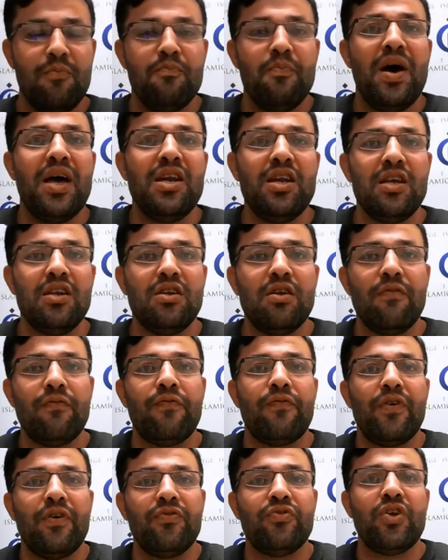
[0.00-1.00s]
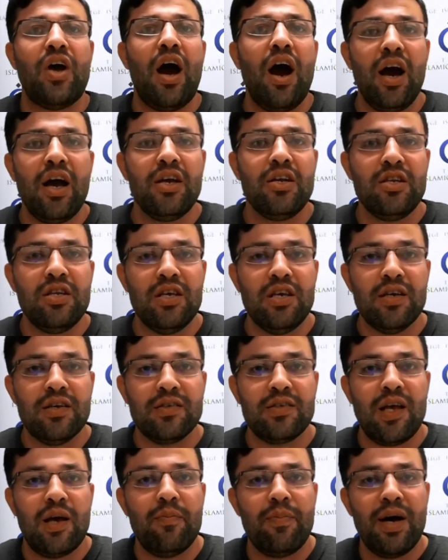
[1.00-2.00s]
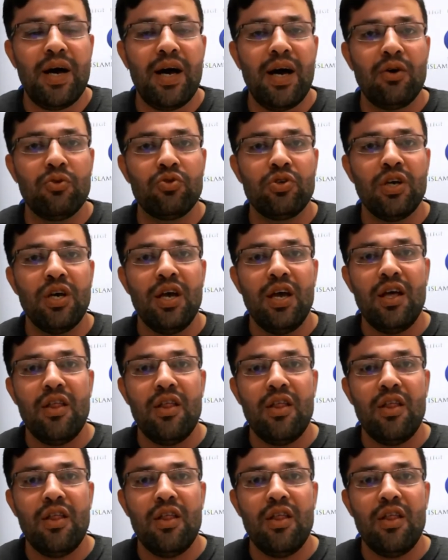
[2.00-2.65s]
many different ideas about